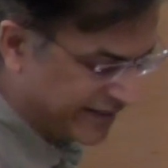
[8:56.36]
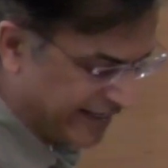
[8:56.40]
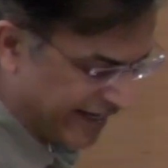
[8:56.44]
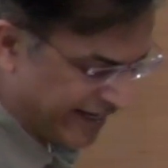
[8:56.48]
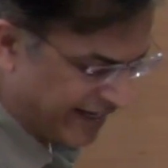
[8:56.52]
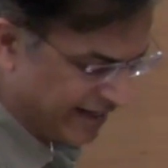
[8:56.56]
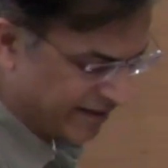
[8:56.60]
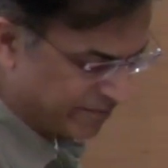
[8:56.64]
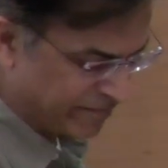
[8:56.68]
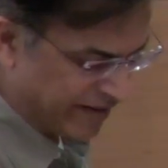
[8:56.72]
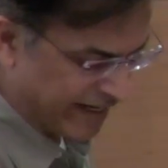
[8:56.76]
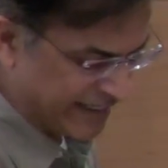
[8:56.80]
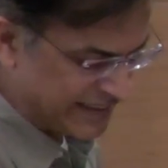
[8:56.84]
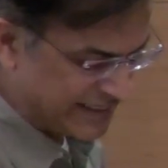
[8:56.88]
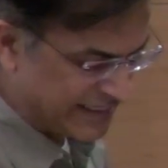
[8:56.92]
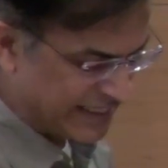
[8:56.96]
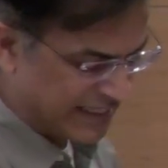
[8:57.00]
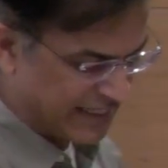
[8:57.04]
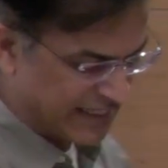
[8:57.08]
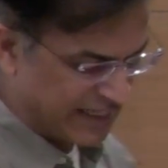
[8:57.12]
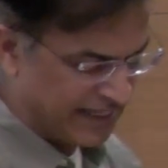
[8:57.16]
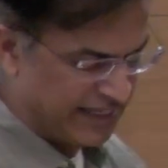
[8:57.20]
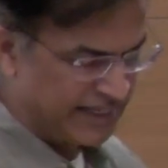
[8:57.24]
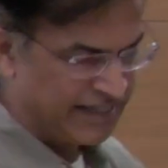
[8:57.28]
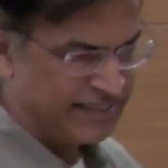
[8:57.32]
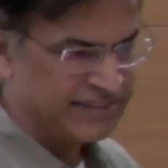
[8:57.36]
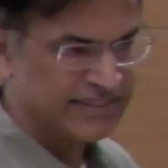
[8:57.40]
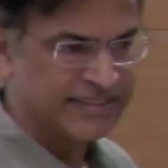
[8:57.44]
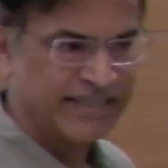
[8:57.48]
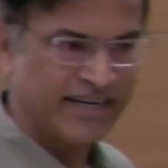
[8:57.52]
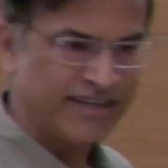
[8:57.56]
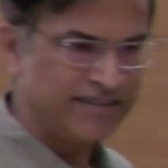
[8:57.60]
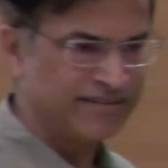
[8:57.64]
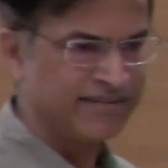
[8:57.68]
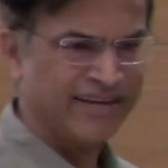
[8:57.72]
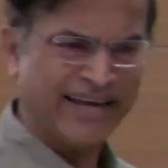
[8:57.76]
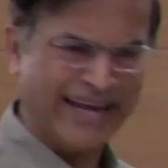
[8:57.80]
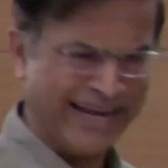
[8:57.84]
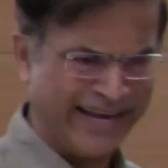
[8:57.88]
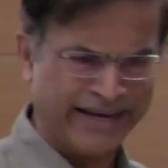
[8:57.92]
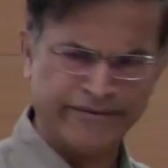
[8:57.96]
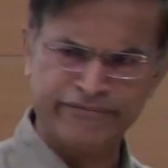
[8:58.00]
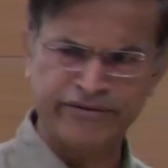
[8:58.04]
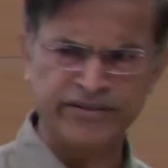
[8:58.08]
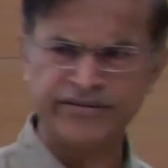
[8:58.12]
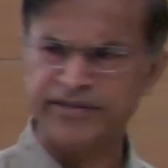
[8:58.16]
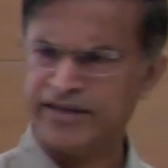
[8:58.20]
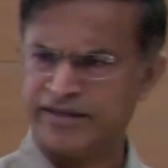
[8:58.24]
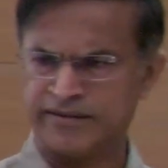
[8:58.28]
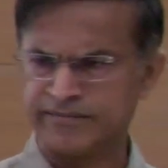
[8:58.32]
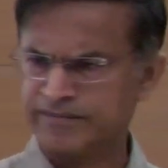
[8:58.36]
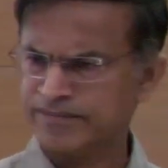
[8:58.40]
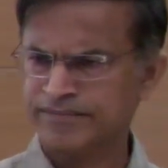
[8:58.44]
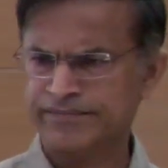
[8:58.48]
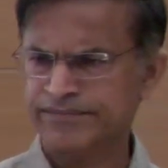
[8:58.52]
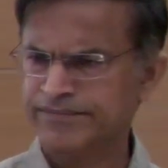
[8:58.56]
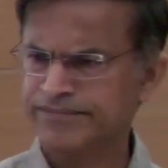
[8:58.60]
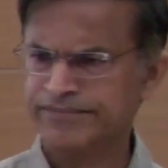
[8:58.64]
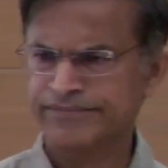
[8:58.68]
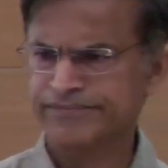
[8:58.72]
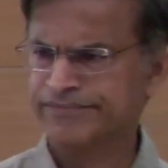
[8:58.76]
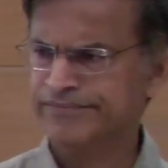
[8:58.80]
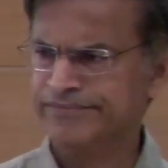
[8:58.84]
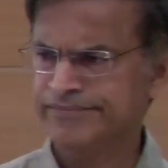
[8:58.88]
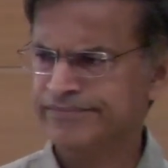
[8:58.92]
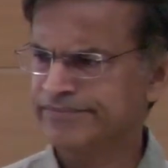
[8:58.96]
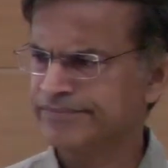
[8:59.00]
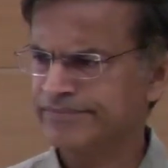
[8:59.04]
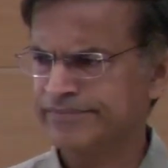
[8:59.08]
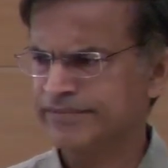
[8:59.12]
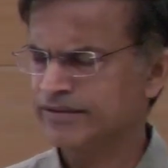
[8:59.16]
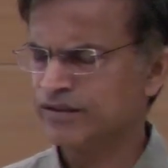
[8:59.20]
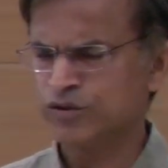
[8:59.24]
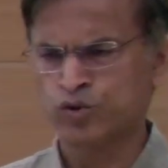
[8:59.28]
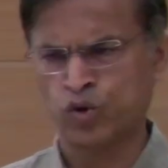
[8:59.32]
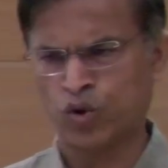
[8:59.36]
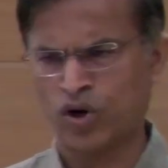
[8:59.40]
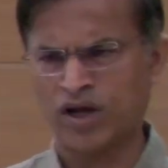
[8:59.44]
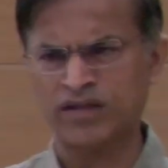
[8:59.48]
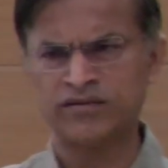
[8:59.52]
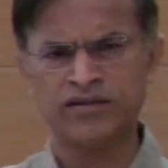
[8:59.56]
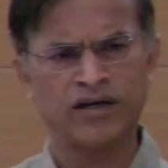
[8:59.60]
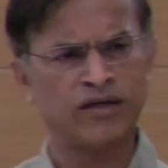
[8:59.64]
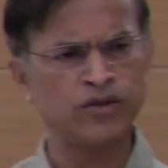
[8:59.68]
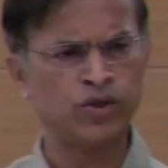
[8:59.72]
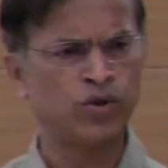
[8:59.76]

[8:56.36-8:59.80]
they basically said everything. Thoda dard